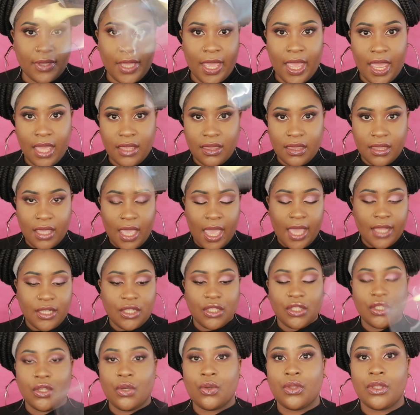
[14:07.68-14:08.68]
And
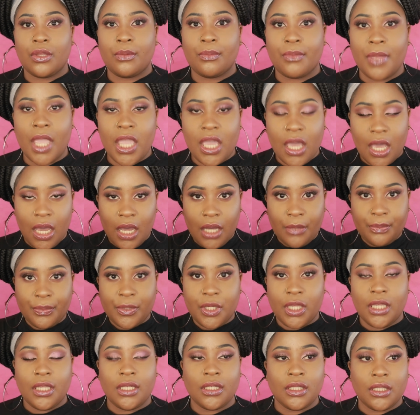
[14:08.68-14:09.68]
that so the
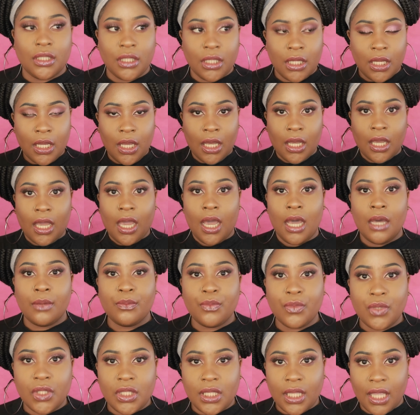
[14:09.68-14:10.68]
makeup can
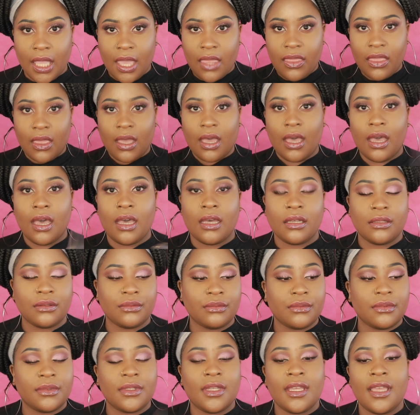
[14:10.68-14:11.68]
come together.
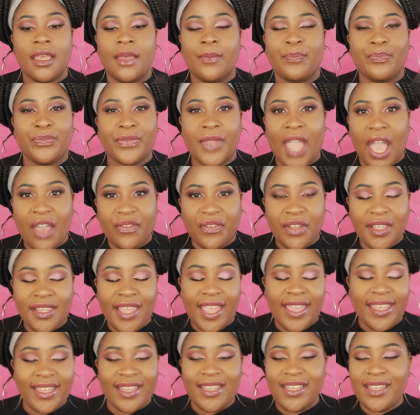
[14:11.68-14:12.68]
I feel
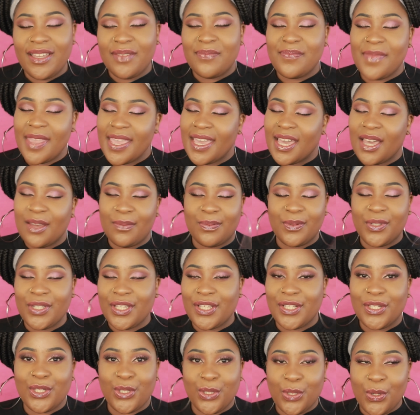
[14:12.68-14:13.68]
like a makeup
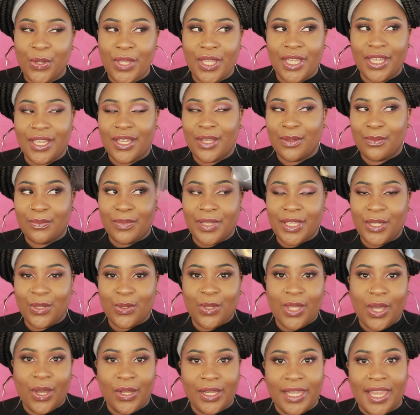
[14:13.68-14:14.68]
look is so incomplete
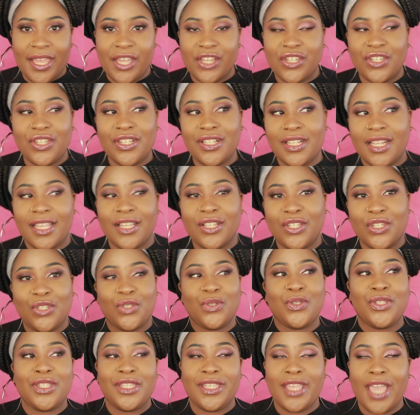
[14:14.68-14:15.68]
without lashes. Like, did
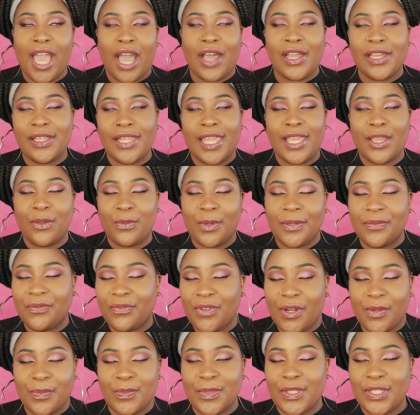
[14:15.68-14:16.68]
you see how I like went
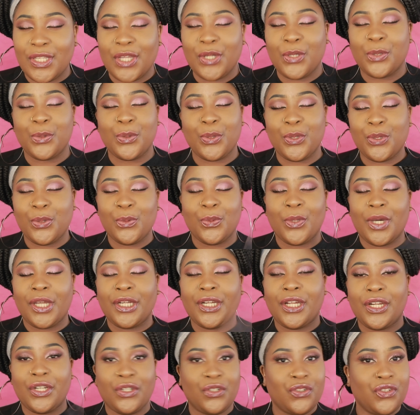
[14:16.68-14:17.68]
from 0 to
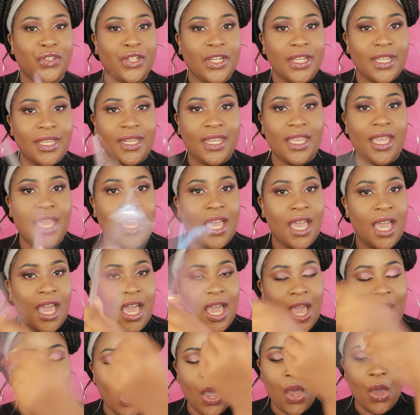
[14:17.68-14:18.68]
100
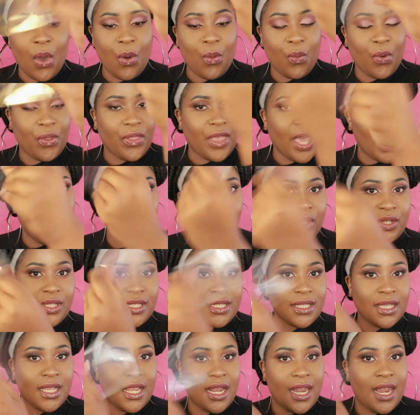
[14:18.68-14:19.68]

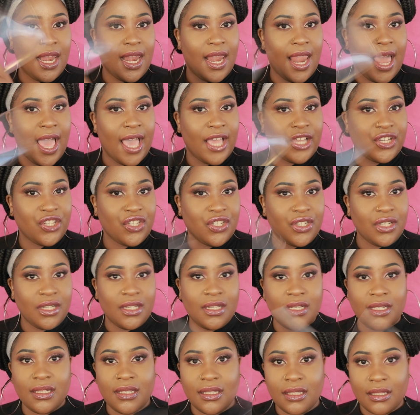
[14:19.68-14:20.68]
without
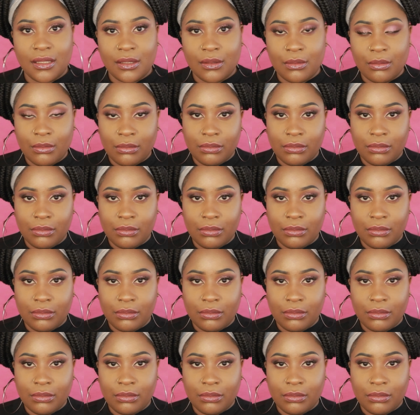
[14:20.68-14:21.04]
lashes?